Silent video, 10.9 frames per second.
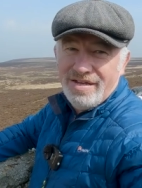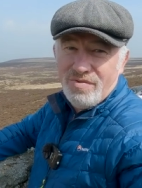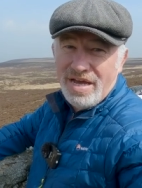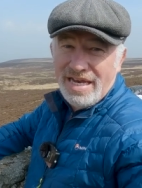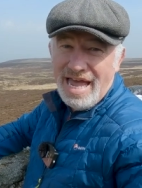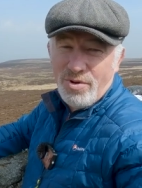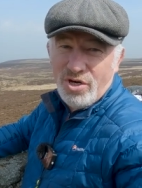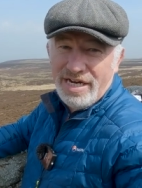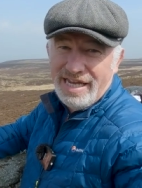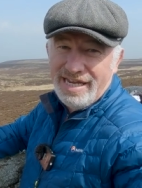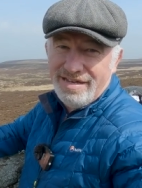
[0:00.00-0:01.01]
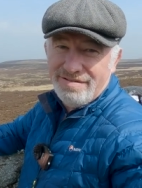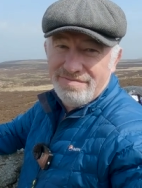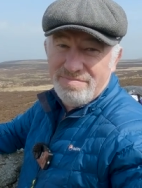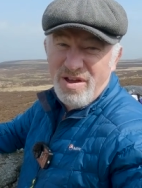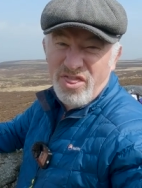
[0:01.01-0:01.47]
Well, I'm only
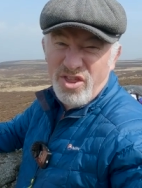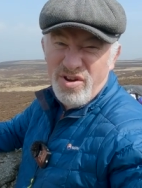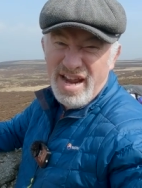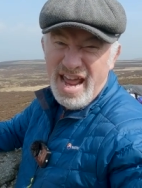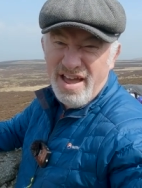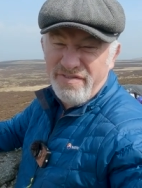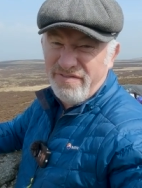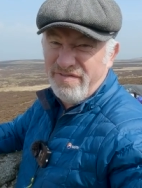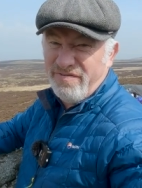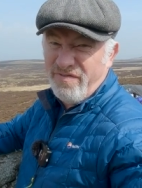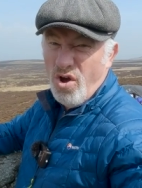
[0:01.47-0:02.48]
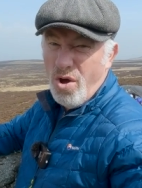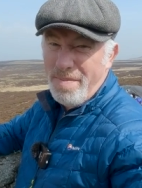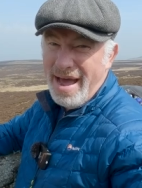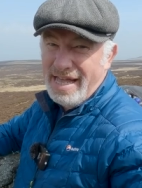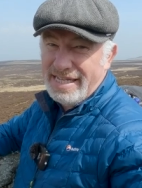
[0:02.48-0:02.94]
about three and a half, four
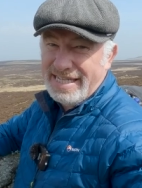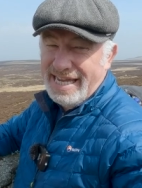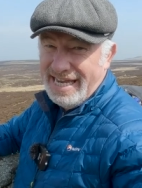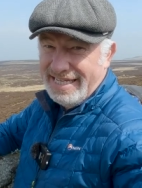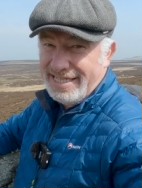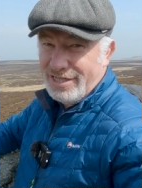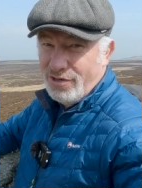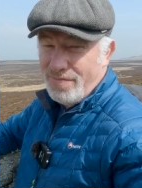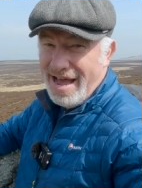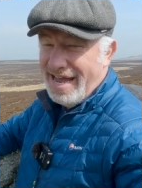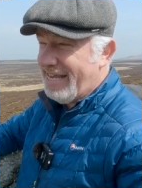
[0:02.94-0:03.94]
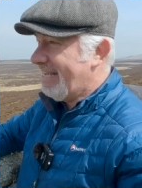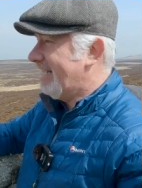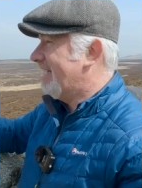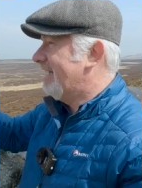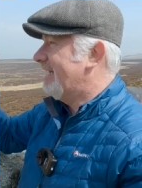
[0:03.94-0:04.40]
miles into my
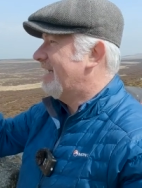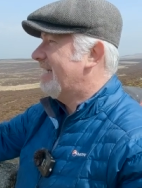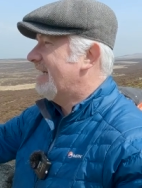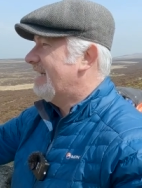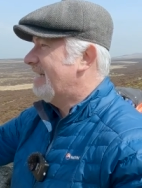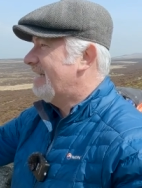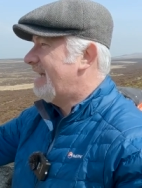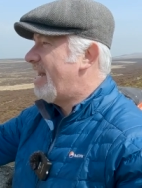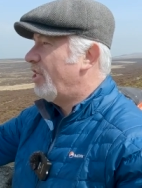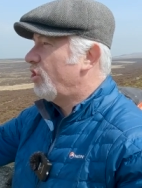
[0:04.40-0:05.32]
ten or